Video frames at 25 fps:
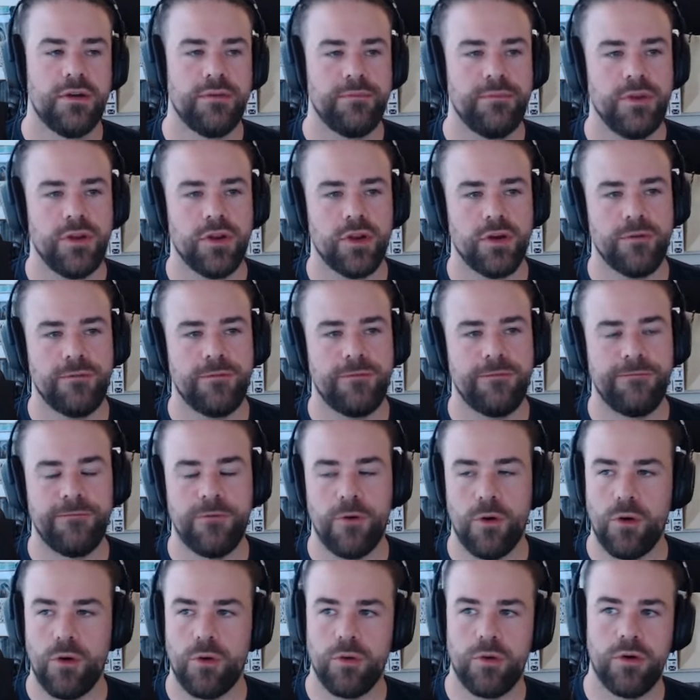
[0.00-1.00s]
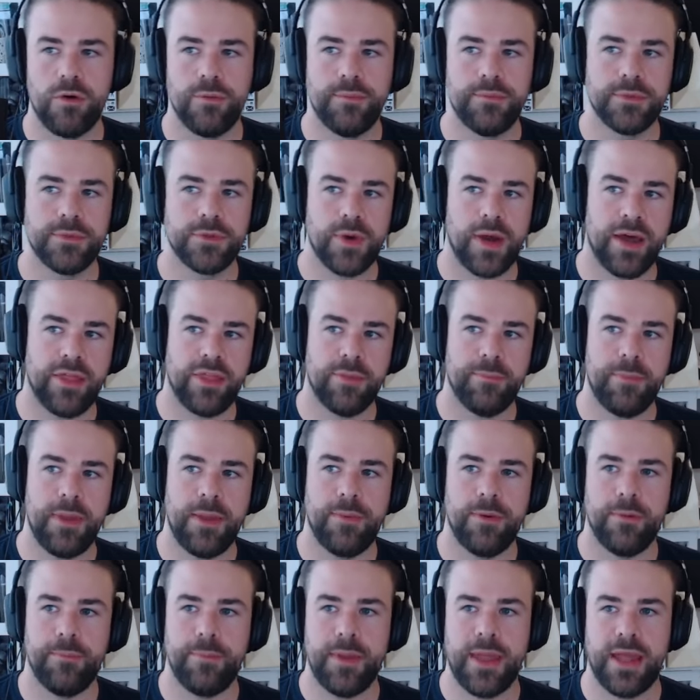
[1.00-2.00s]
you know, forums or other
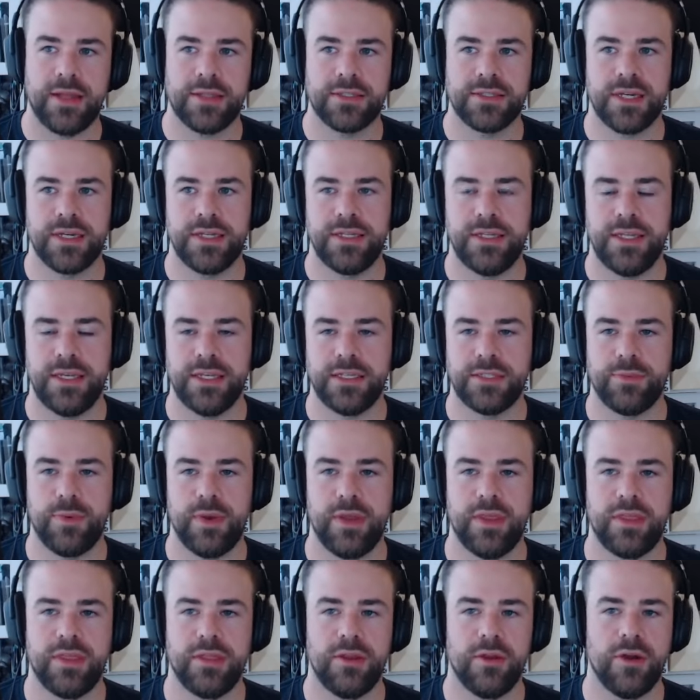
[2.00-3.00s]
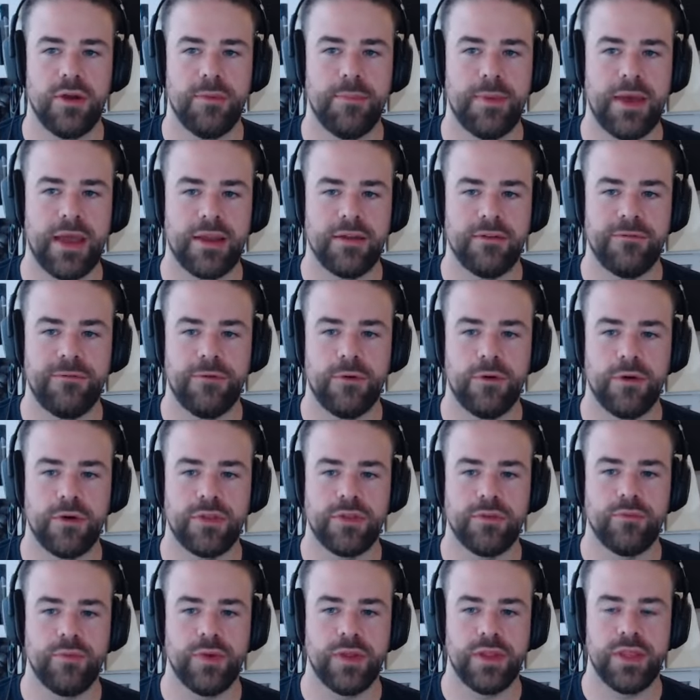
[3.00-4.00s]
people to bounce ideas with and go back and forth
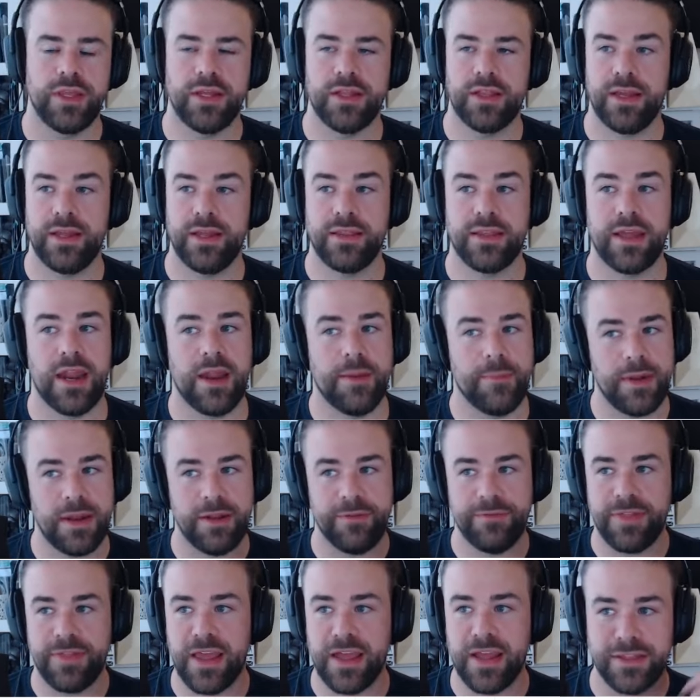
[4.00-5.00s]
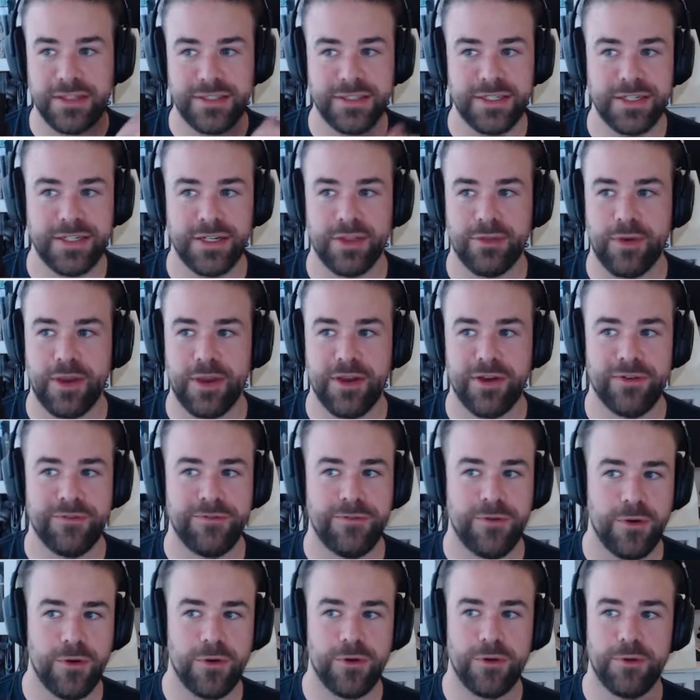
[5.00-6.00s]
and really collate that. I mean, if they're listening to three or
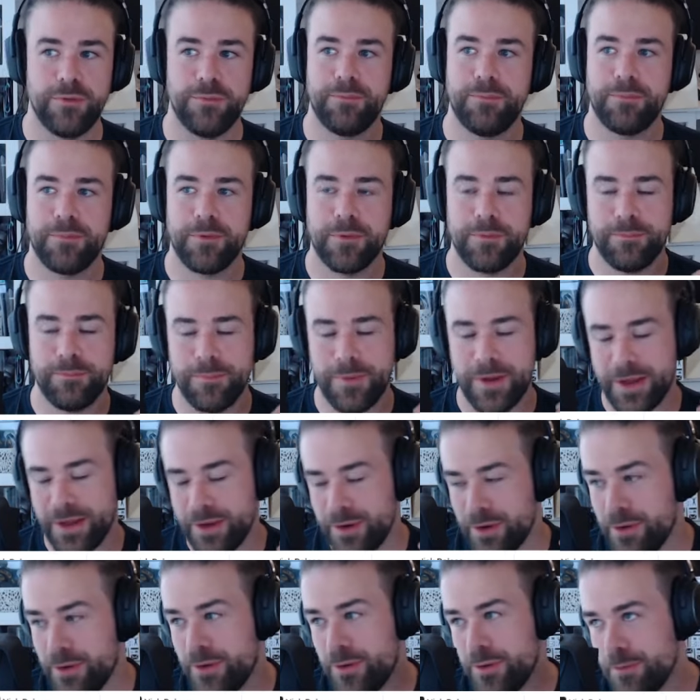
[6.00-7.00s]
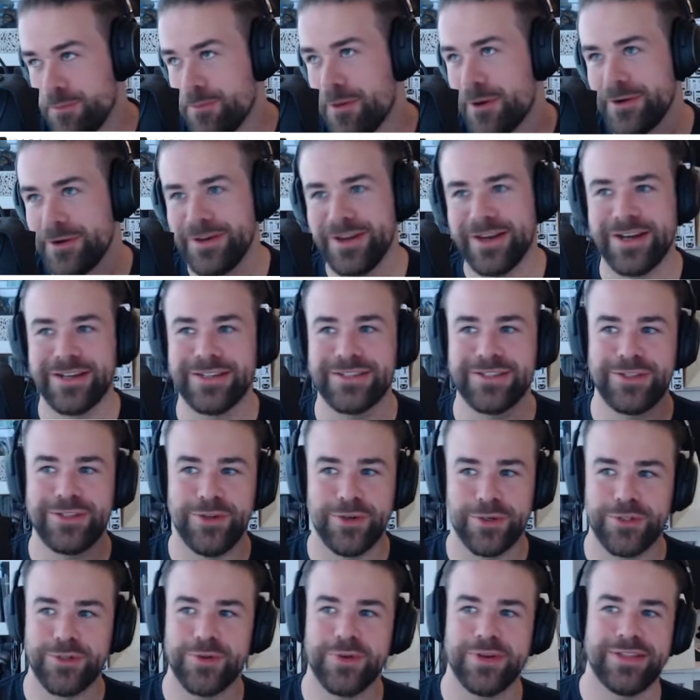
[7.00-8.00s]
four good podcasts,
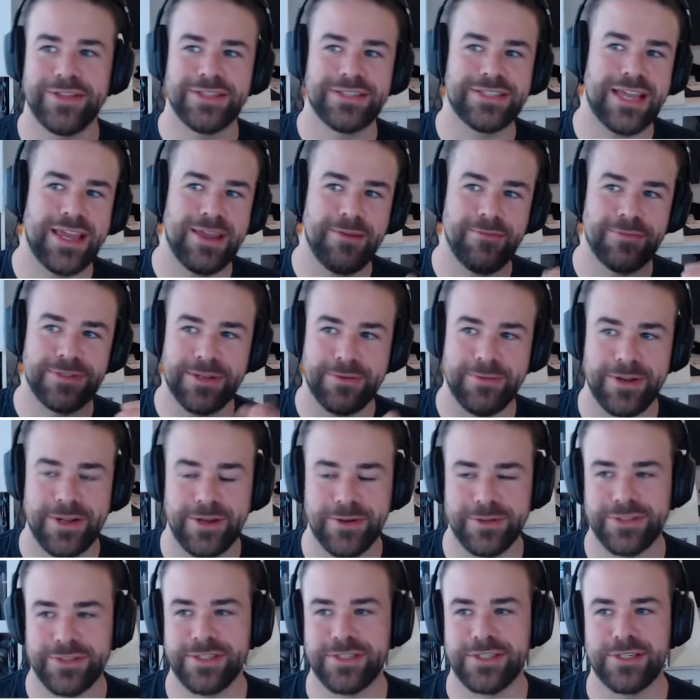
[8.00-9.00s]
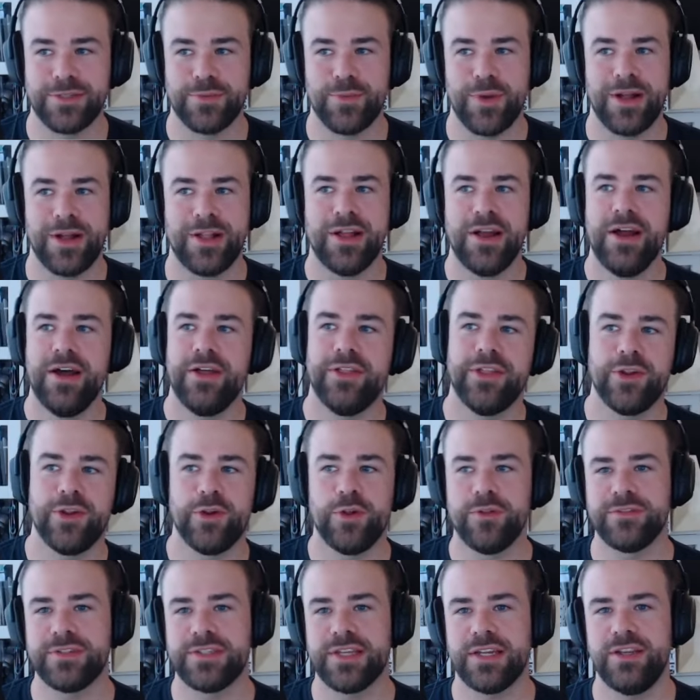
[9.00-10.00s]
you're doing the same, someone else's as well, then
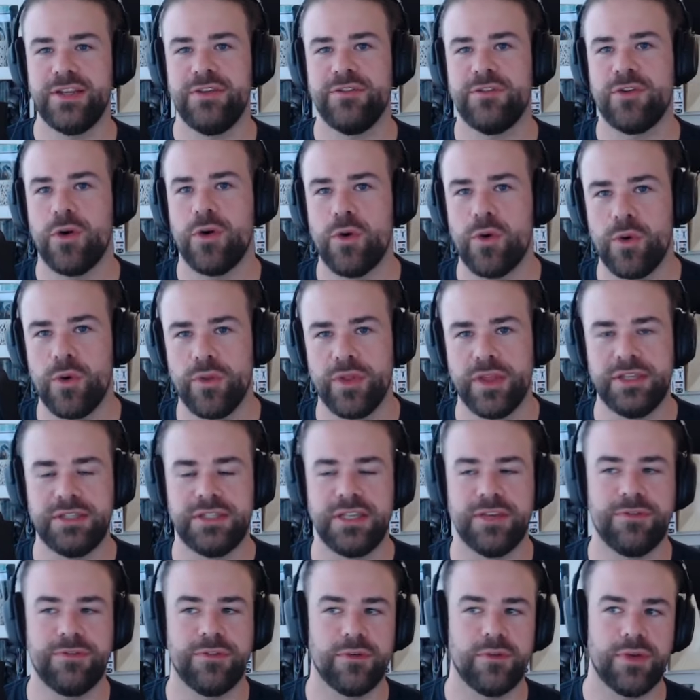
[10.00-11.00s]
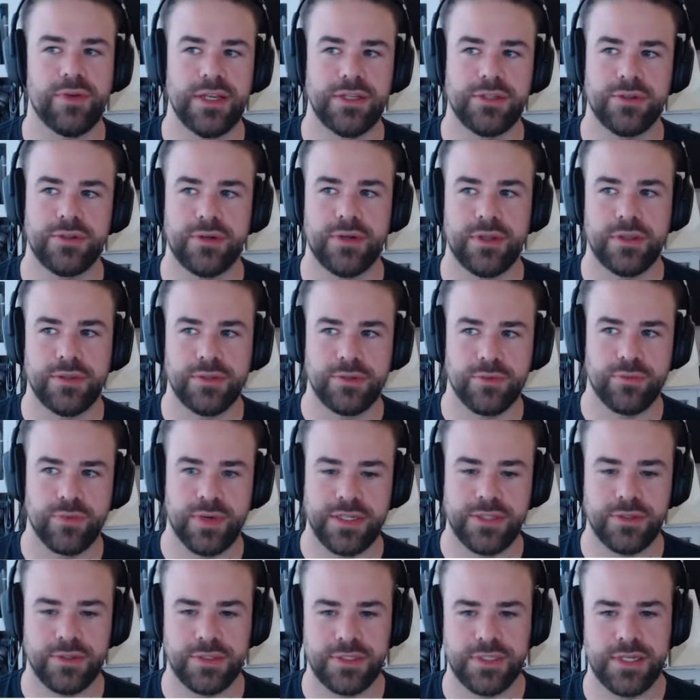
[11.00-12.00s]
all of a sudden you've got all these different
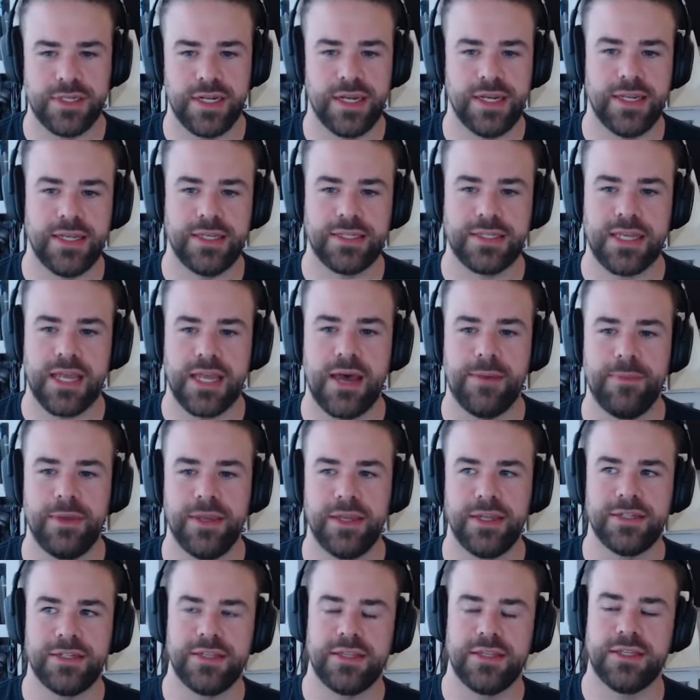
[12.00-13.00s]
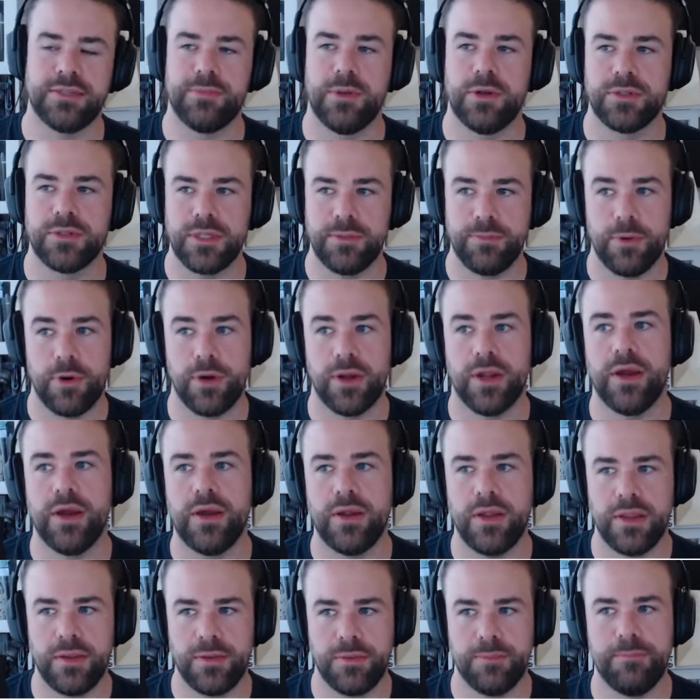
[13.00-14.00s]
resources and ideas coming into this melting pot
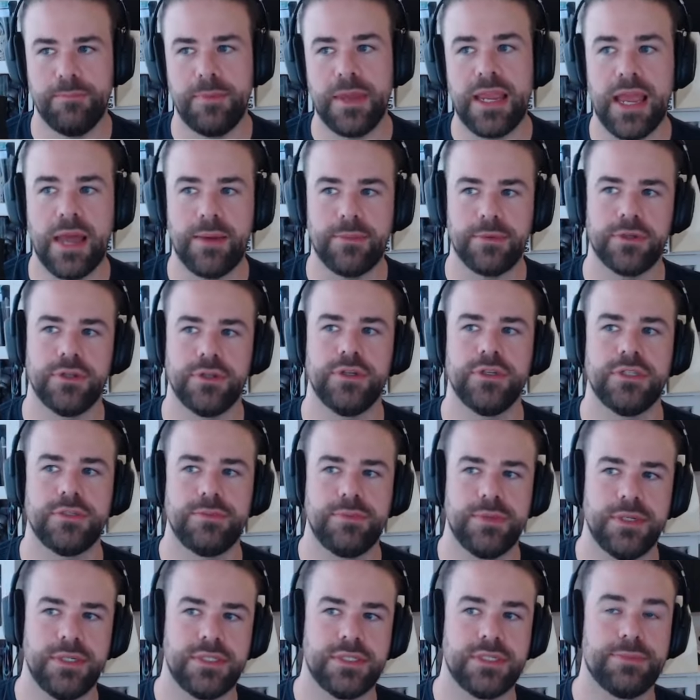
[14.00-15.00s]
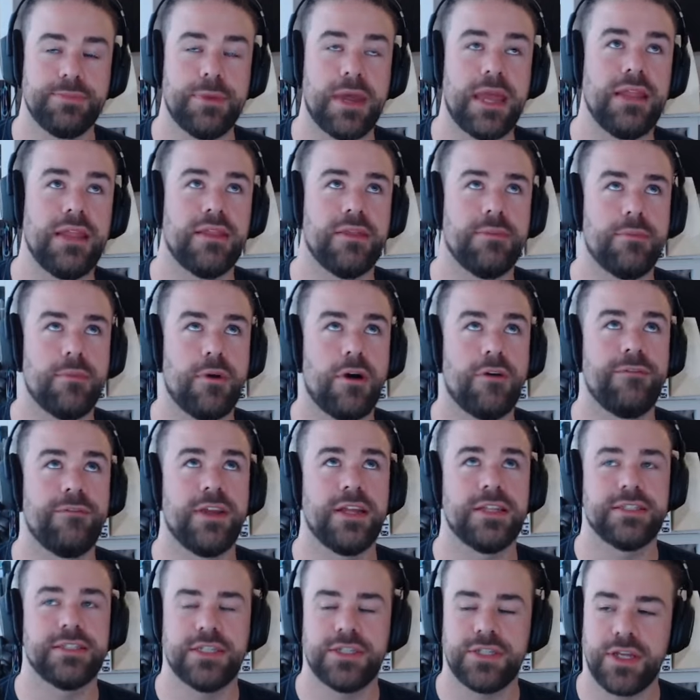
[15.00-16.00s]
and being able to use to debate them off
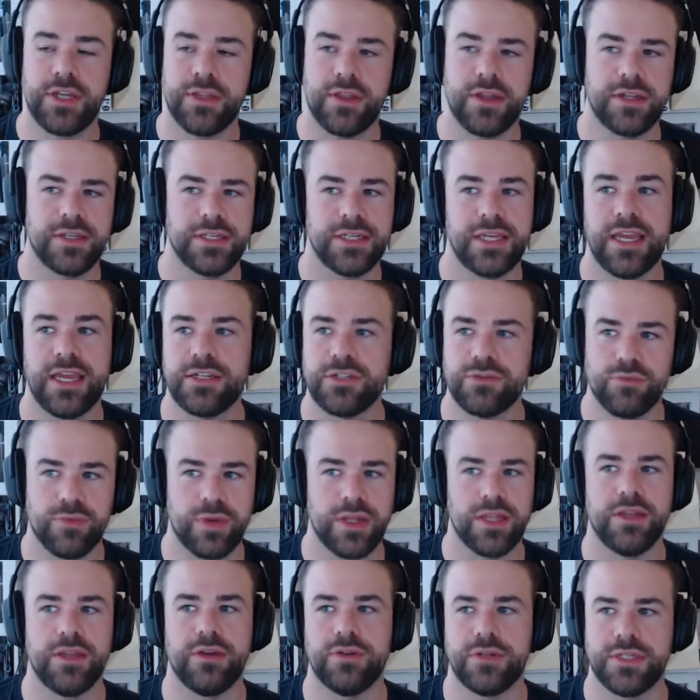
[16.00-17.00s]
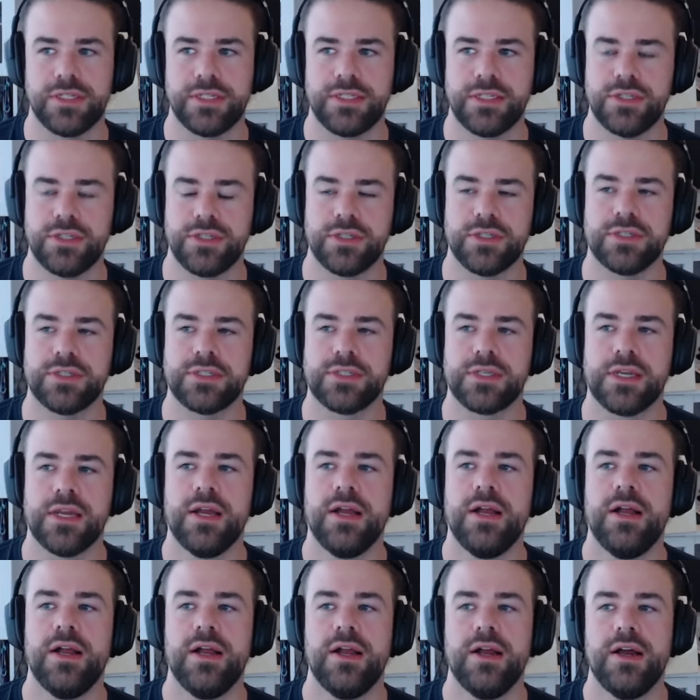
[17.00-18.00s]
against each other to get to really good decisions.
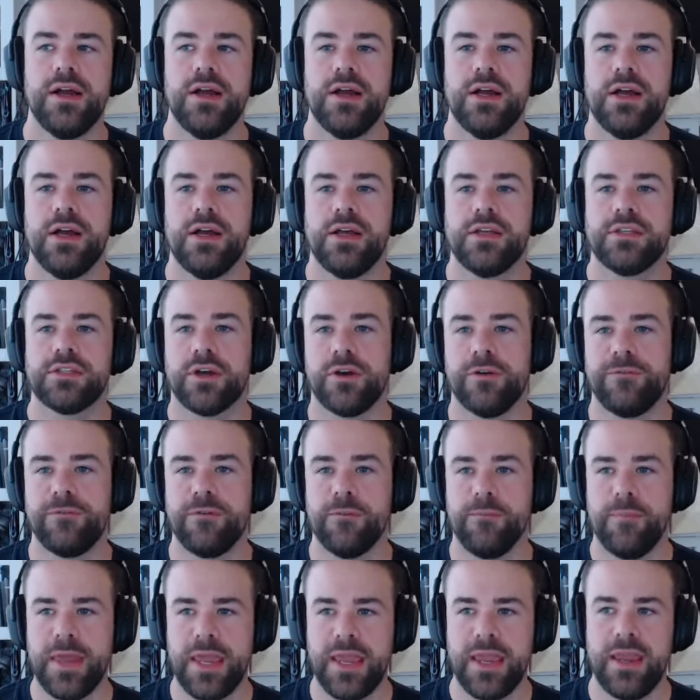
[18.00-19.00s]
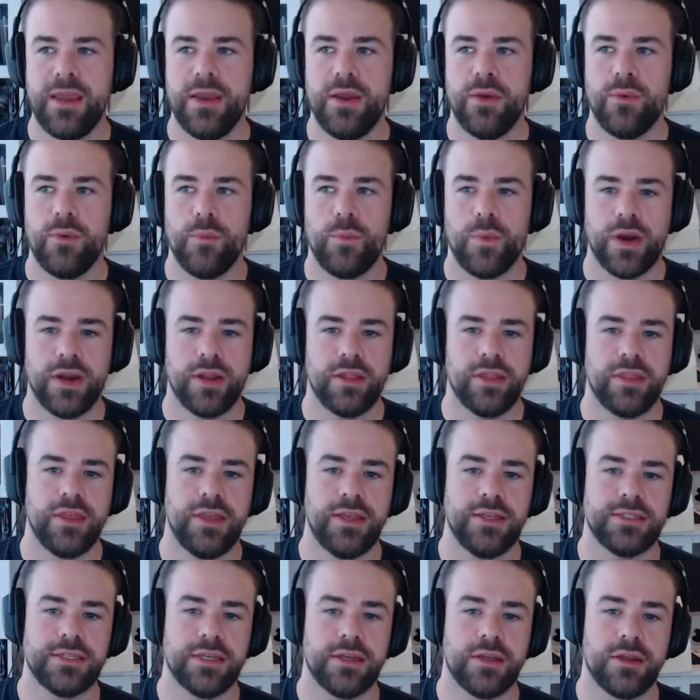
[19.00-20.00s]
So for me, one of the
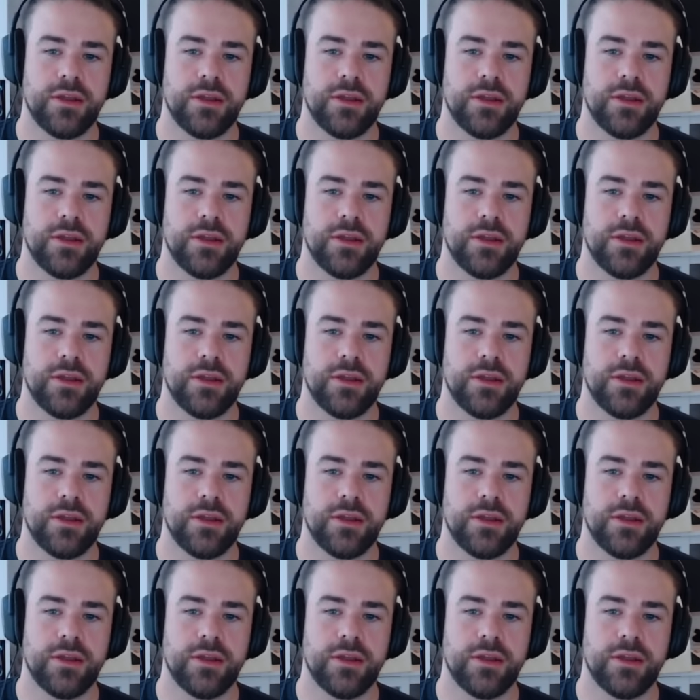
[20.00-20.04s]
things that